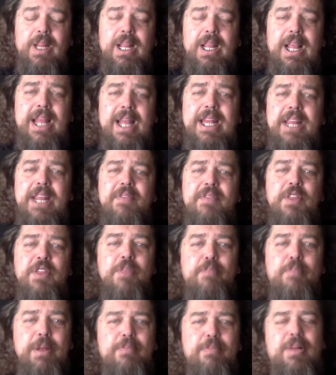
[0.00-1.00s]
even
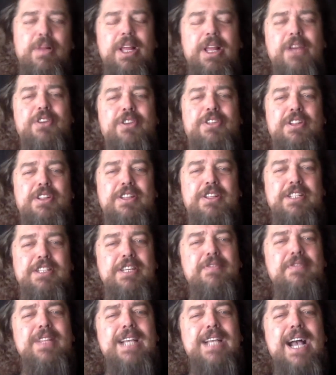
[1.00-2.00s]
the bit players of this,
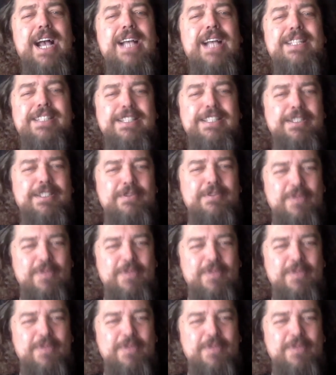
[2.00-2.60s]
even the guys, this is